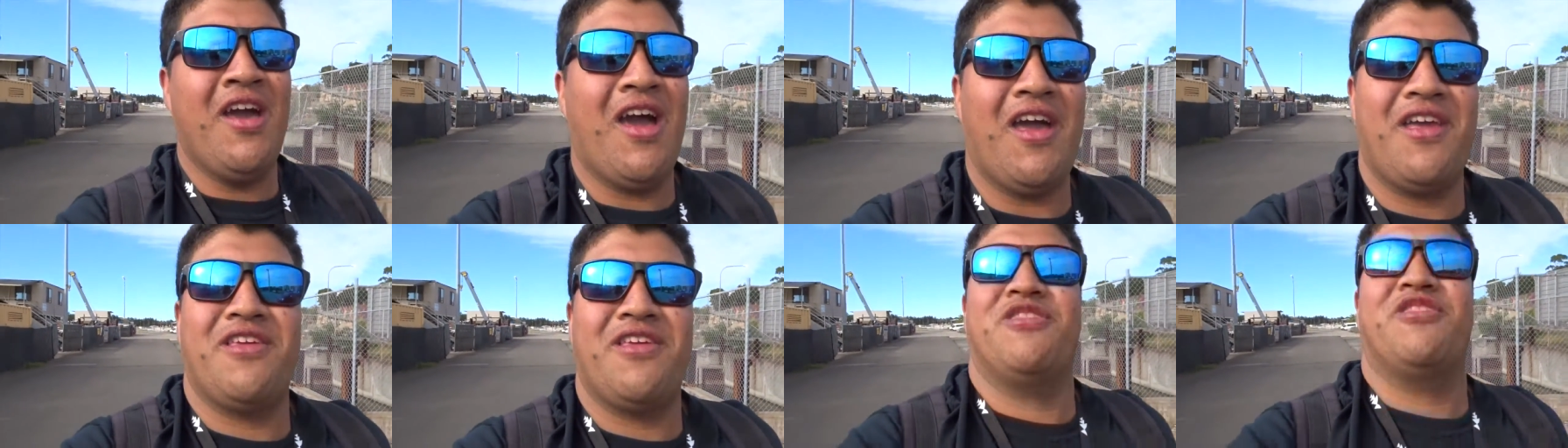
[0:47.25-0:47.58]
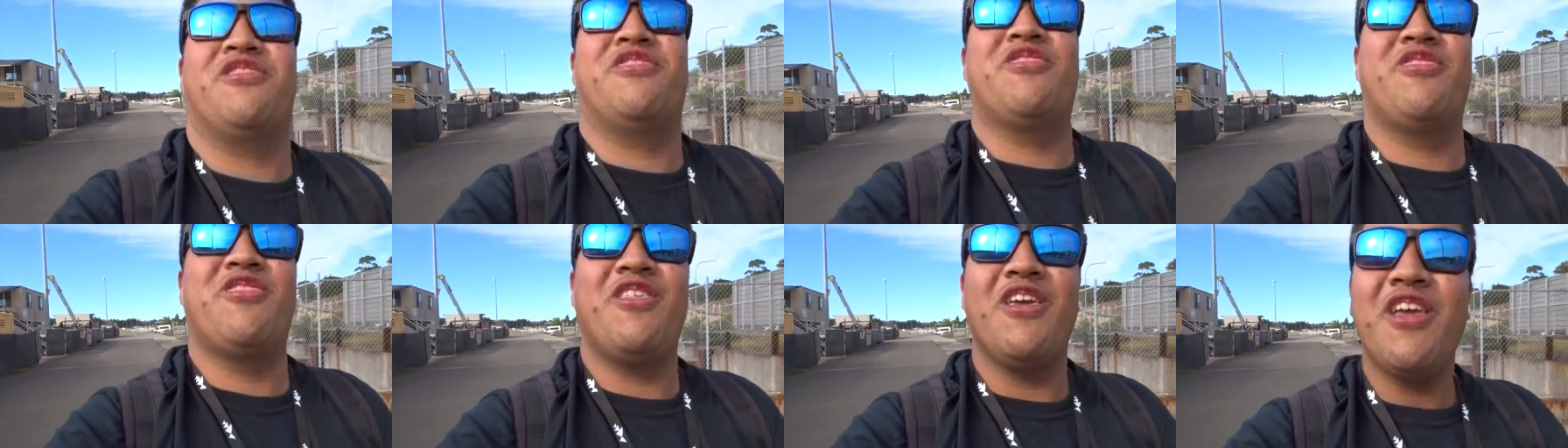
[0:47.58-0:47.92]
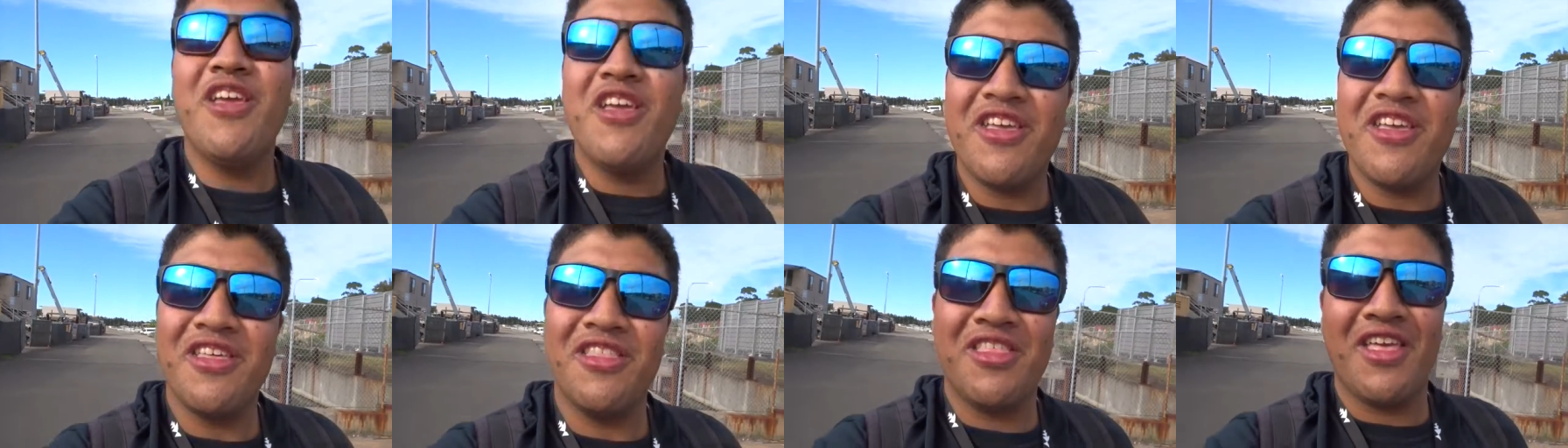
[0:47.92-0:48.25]
I
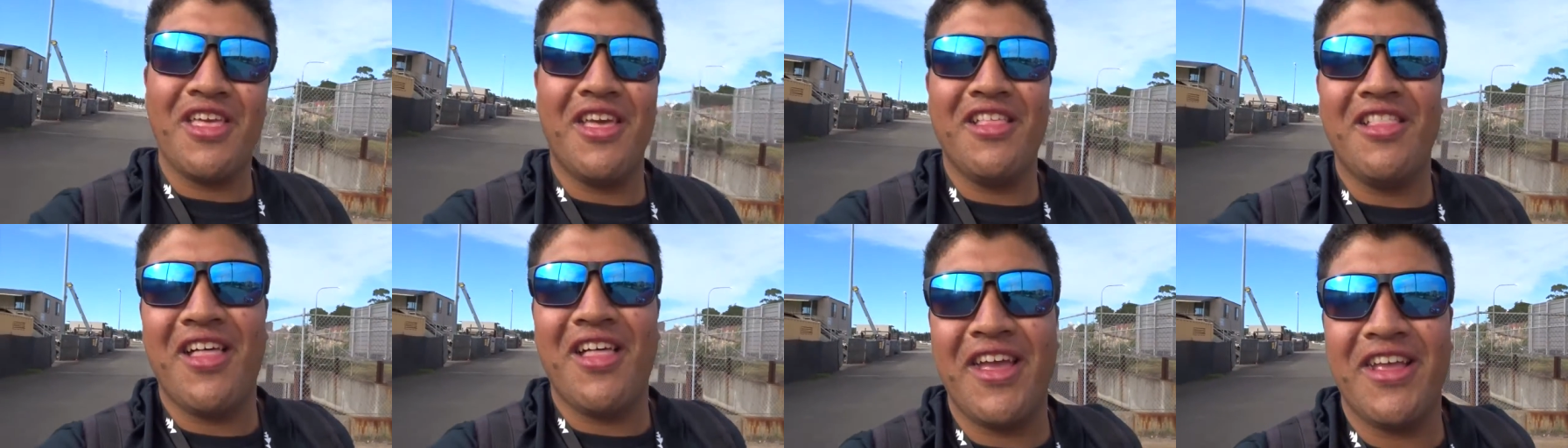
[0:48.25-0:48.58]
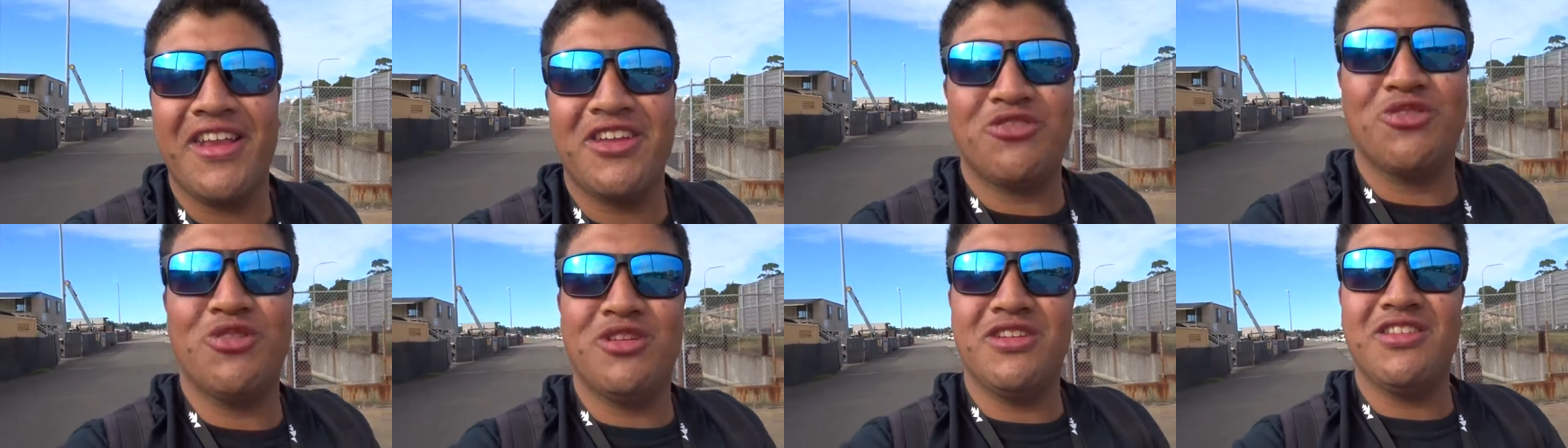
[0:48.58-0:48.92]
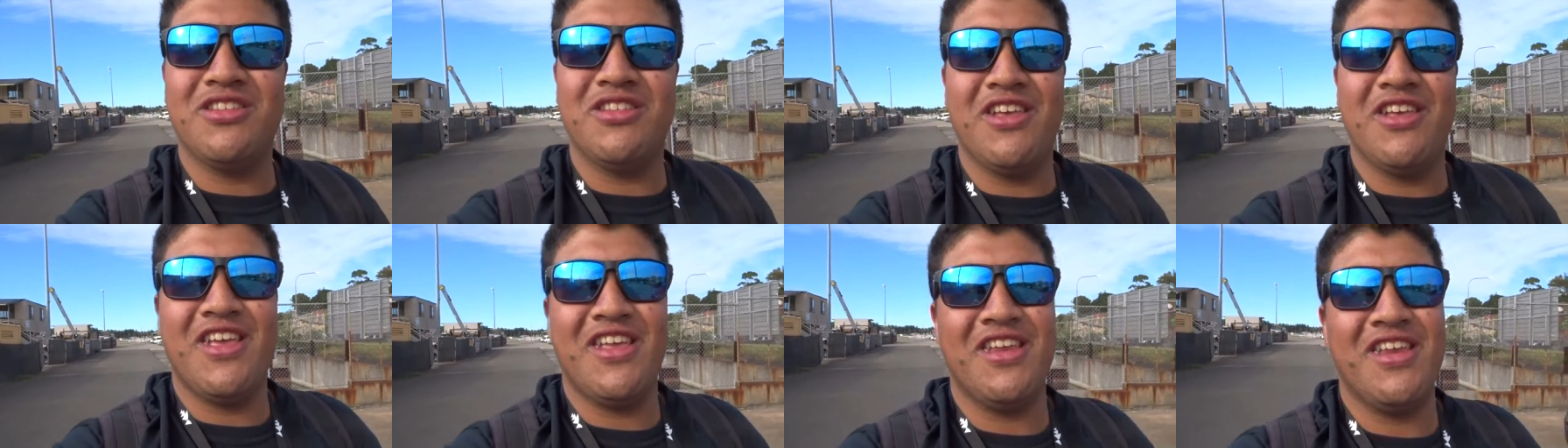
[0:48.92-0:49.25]
think they like
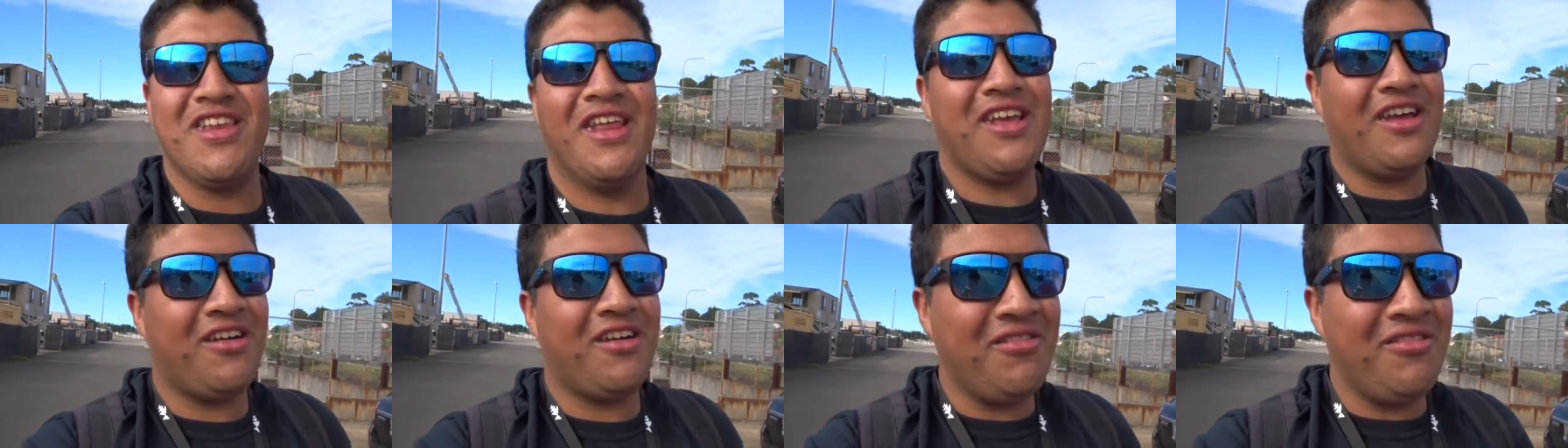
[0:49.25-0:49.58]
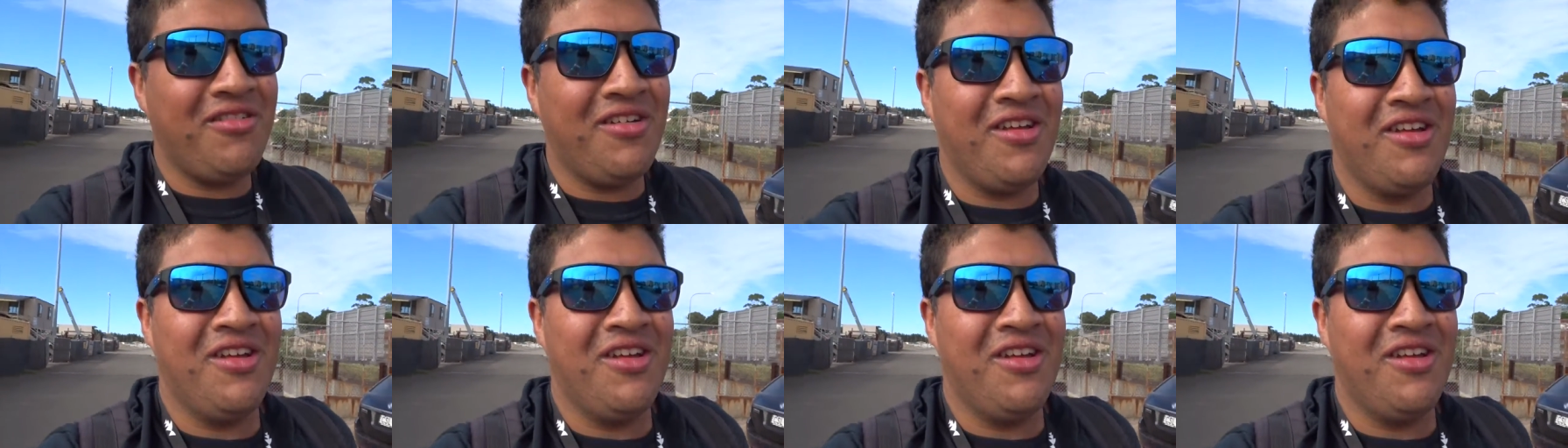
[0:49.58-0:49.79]
Chris Lake now